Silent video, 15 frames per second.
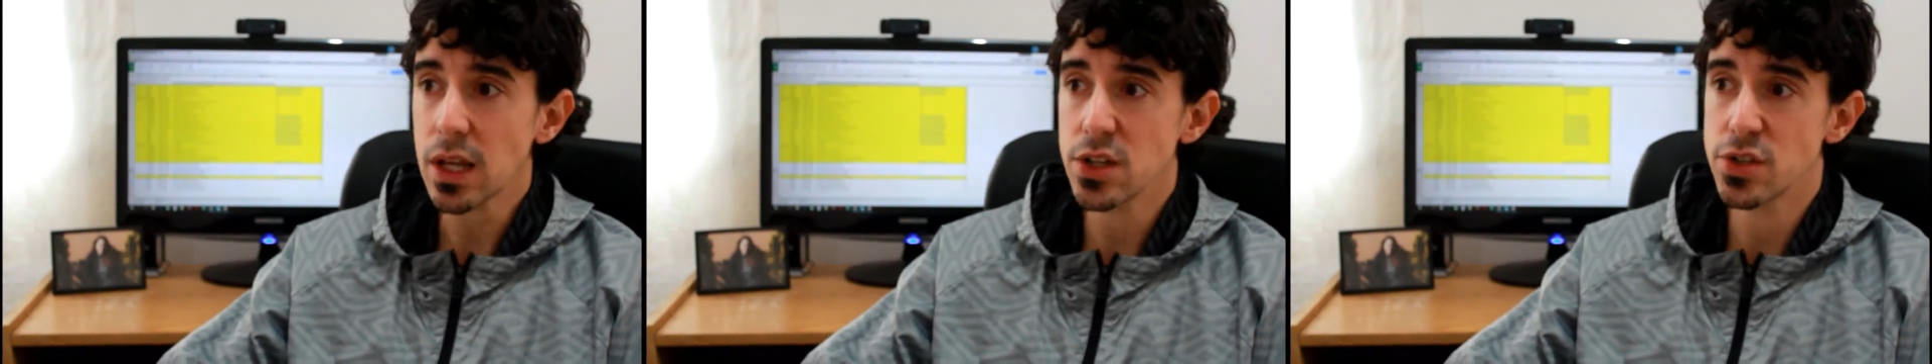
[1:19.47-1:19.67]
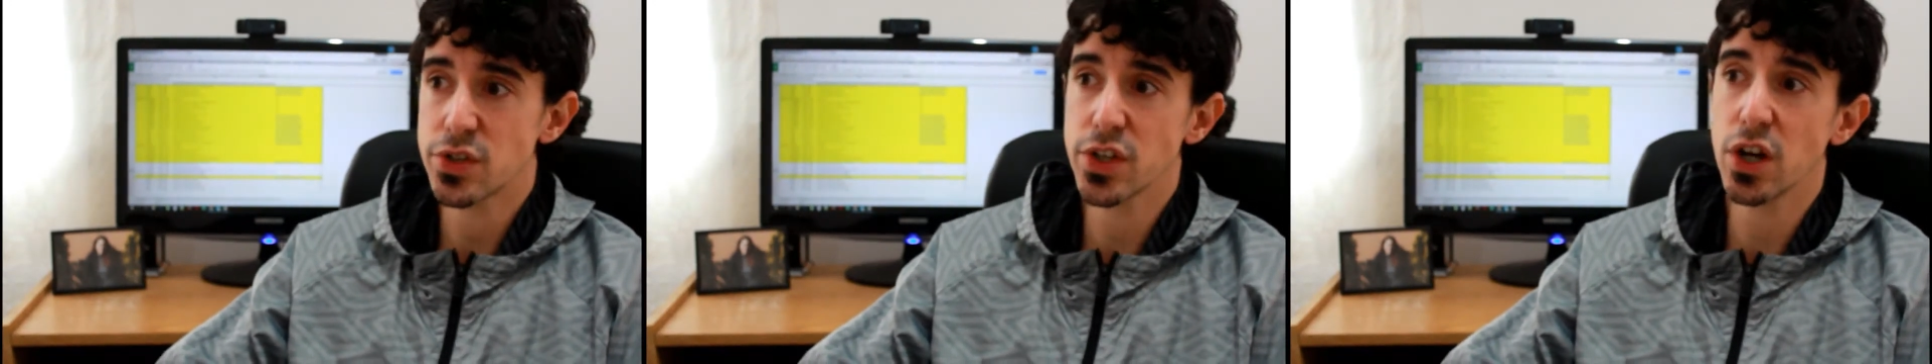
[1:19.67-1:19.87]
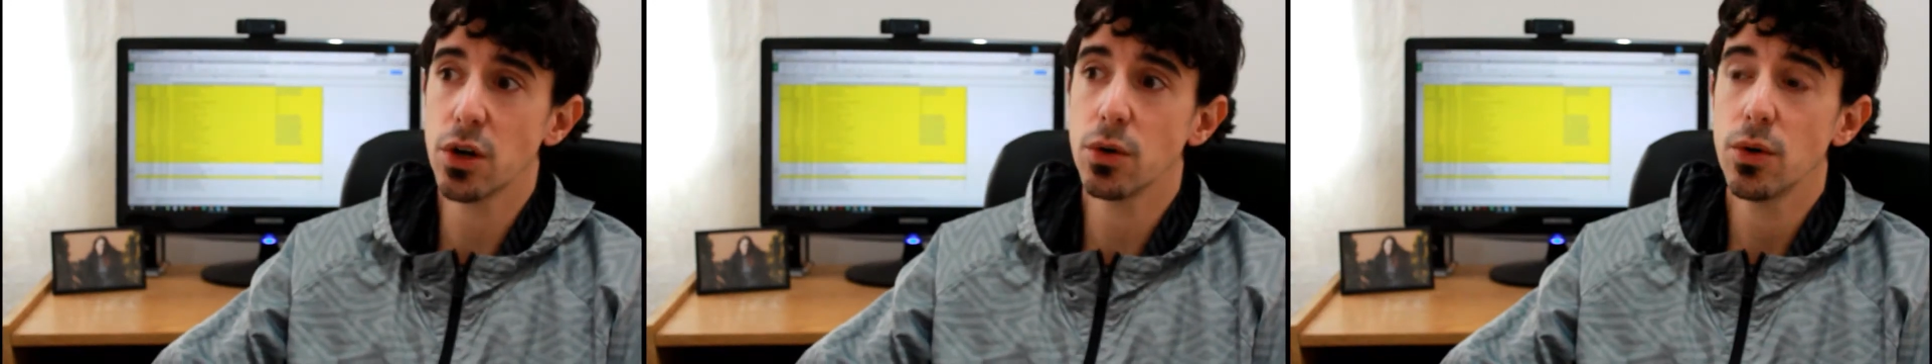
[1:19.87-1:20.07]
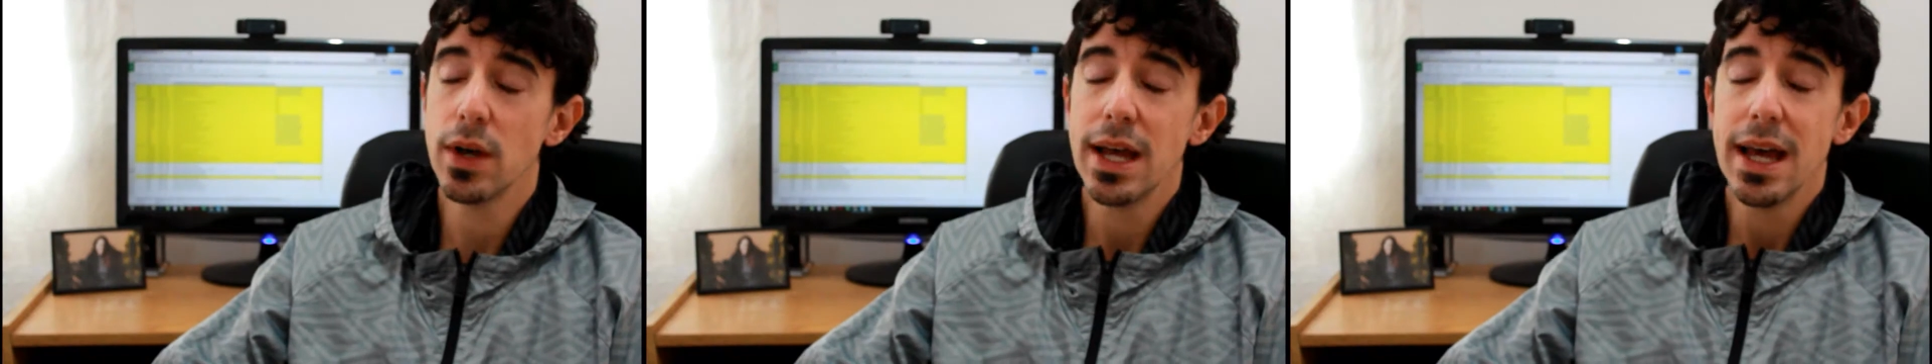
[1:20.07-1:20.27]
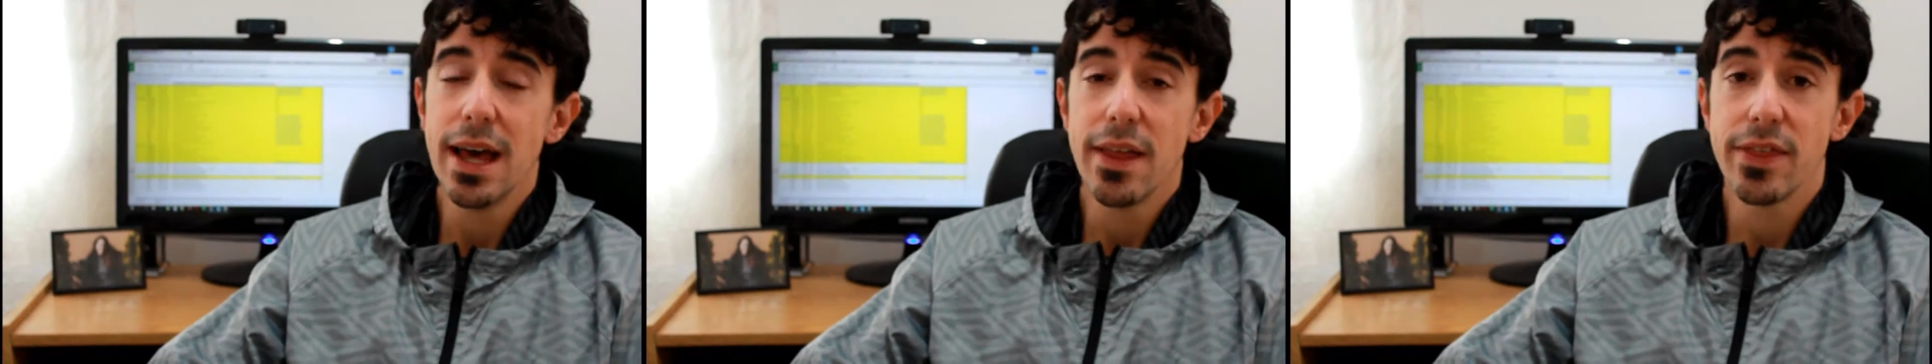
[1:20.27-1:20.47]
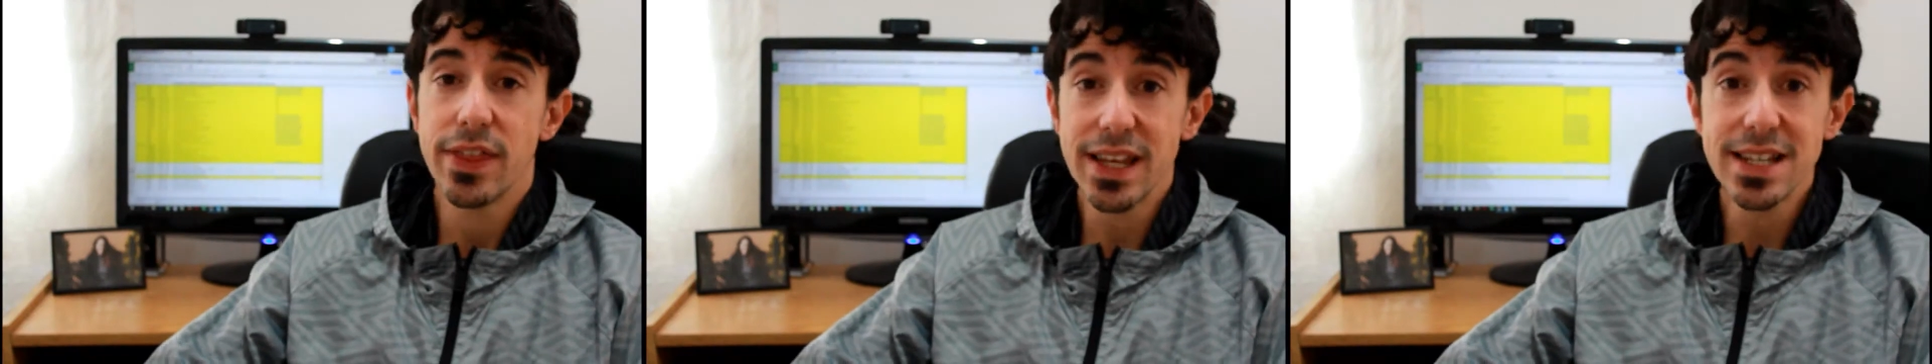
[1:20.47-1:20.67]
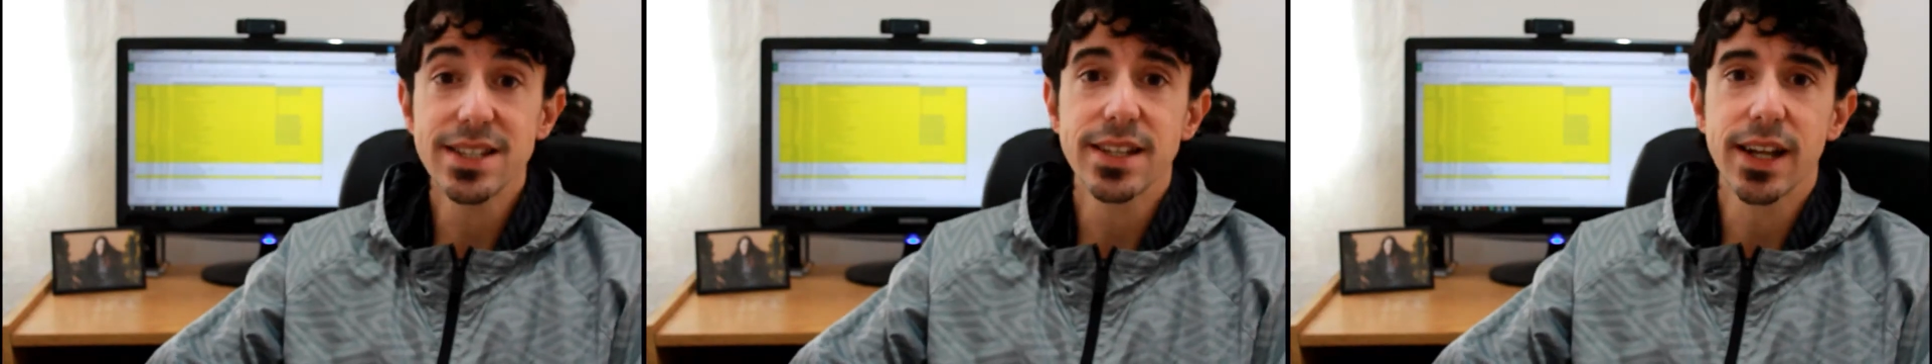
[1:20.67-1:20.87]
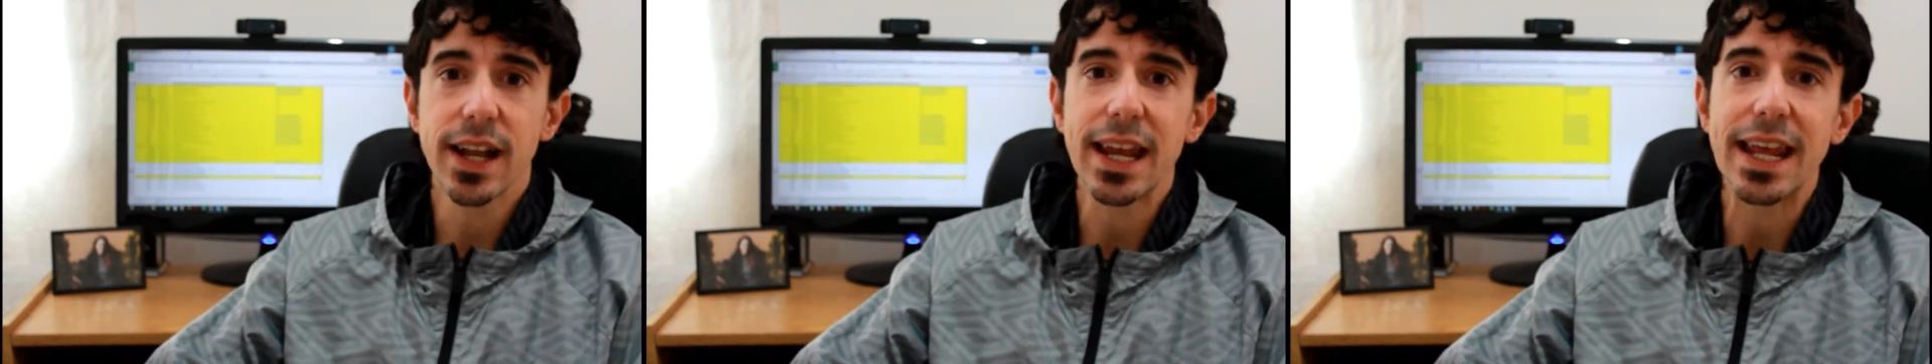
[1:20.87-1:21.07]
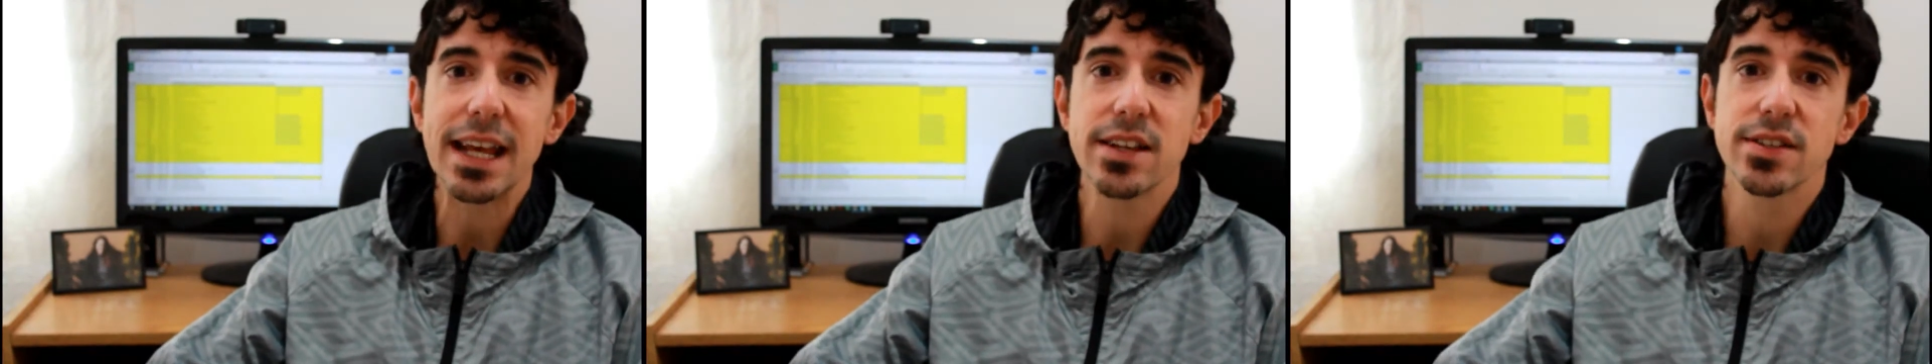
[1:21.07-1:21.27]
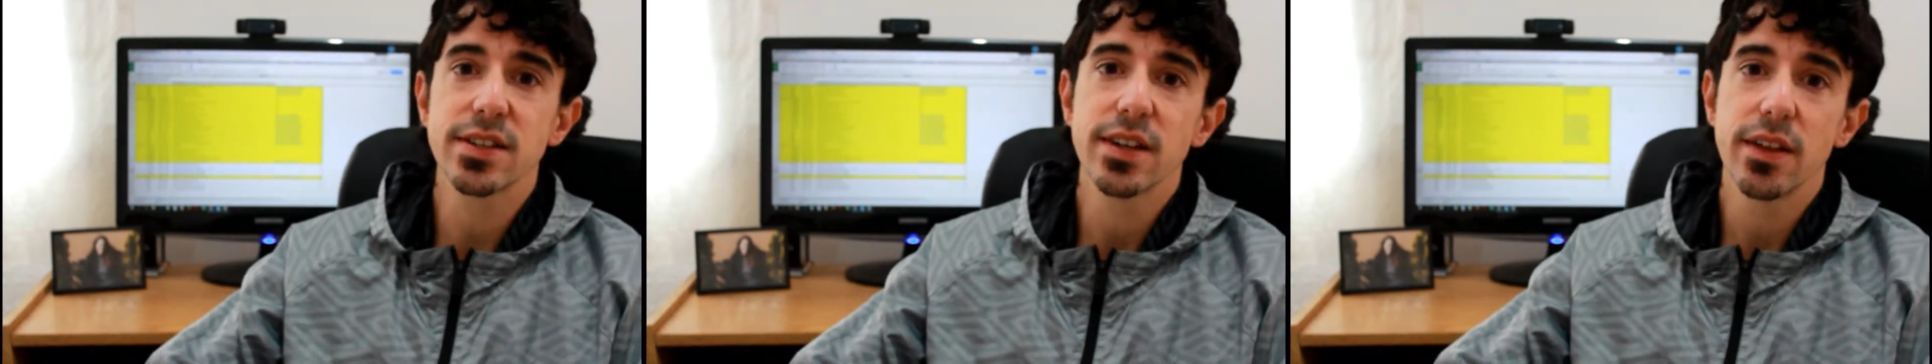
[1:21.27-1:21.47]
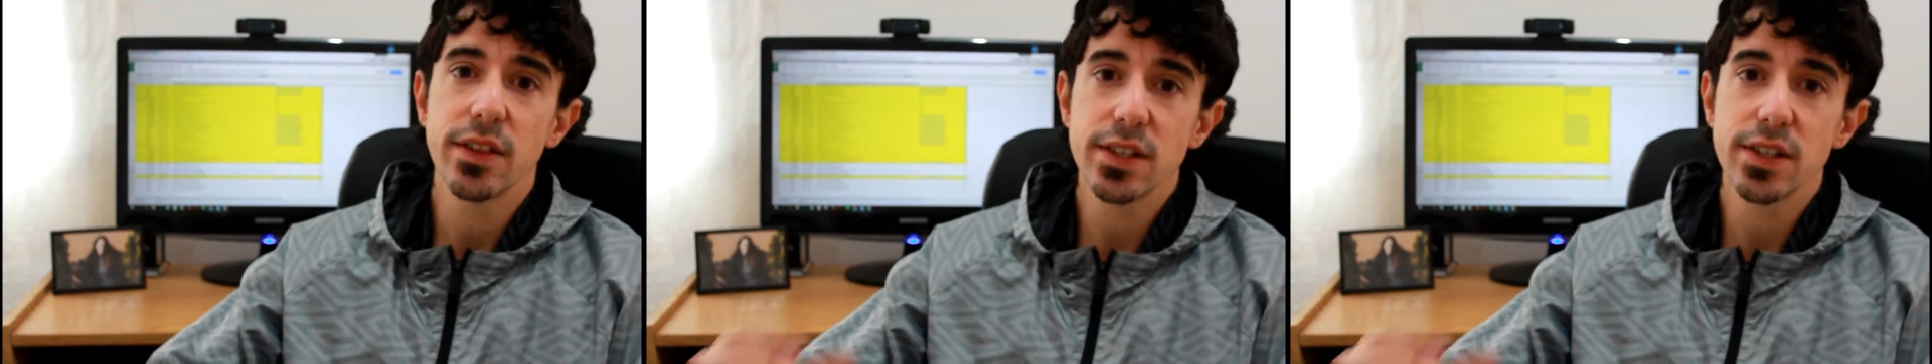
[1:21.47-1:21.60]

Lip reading: So these techniques,